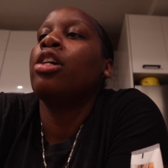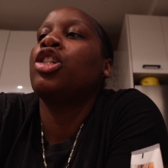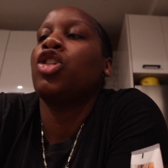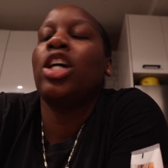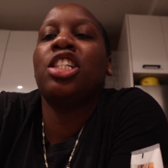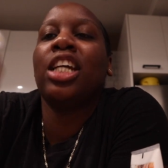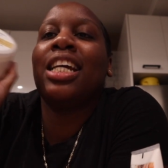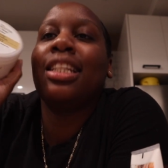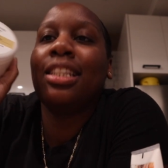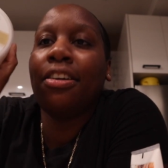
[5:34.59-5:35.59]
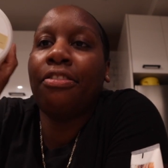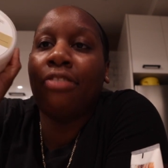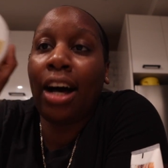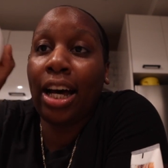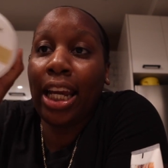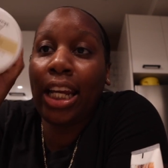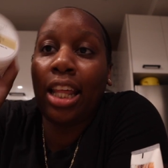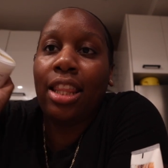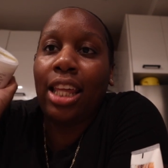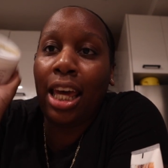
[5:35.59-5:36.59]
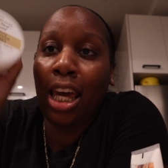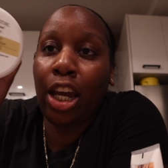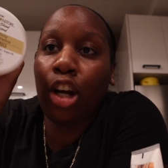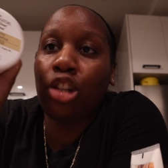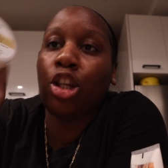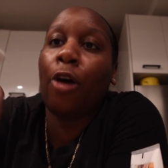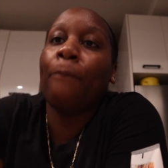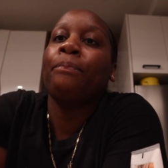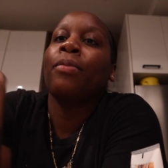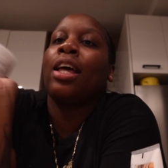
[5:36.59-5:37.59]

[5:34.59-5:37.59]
stretch and define the hair so